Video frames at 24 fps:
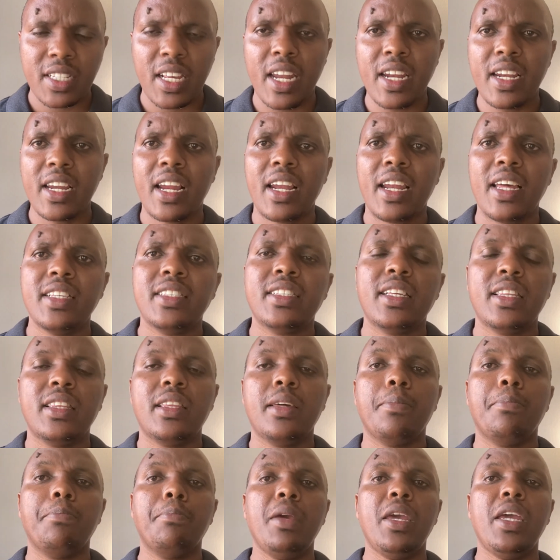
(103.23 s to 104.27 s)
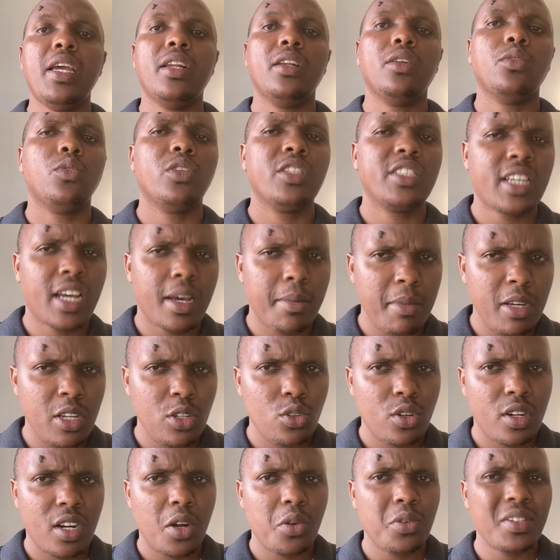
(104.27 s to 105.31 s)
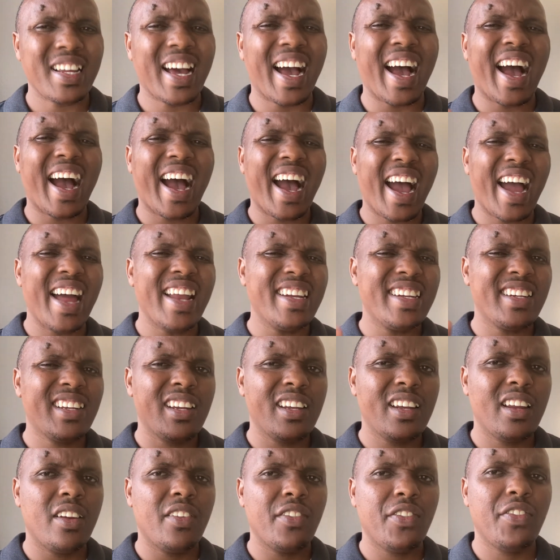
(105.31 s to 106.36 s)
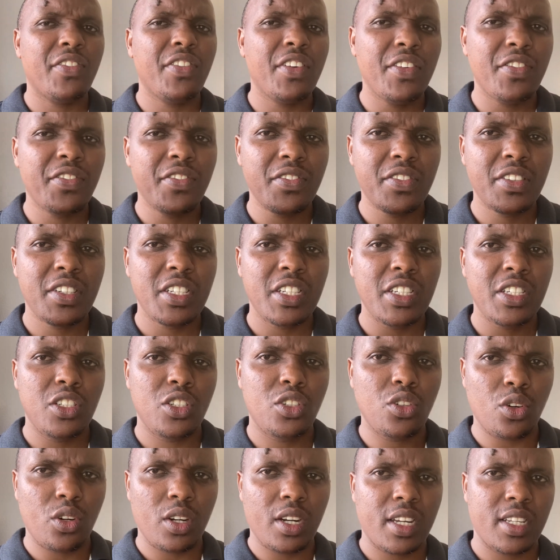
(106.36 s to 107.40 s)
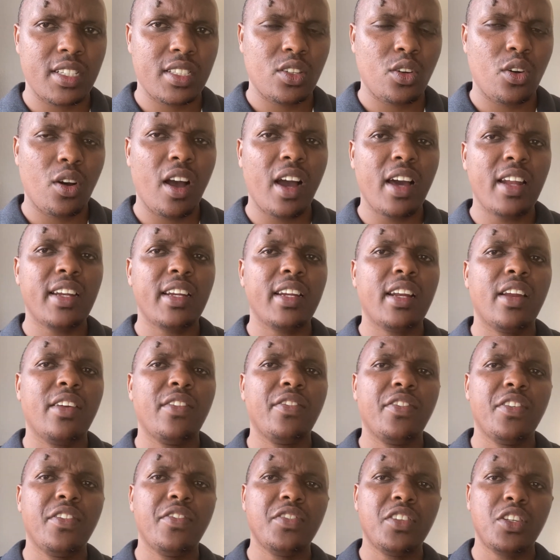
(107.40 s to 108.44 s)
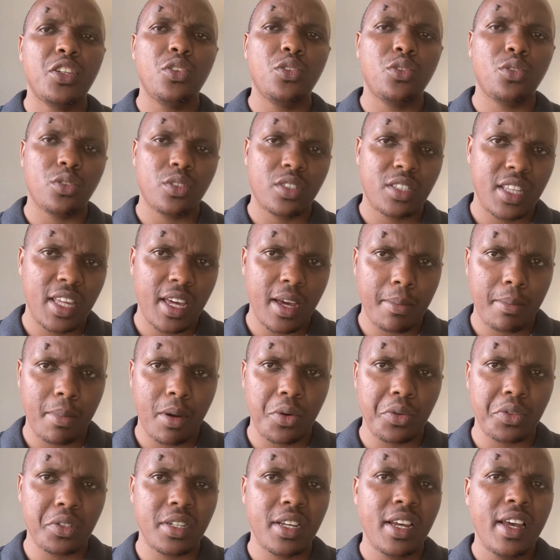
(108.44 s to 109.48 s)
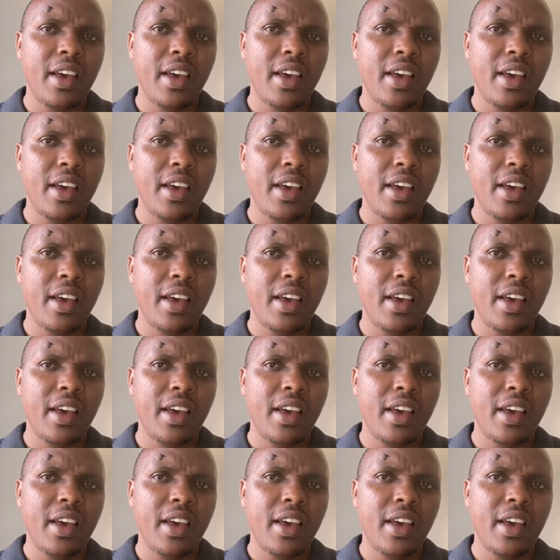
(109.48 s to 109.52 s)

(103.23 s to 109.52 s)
and realized that the bill was coming to around $150 or 150 euros, thereabout,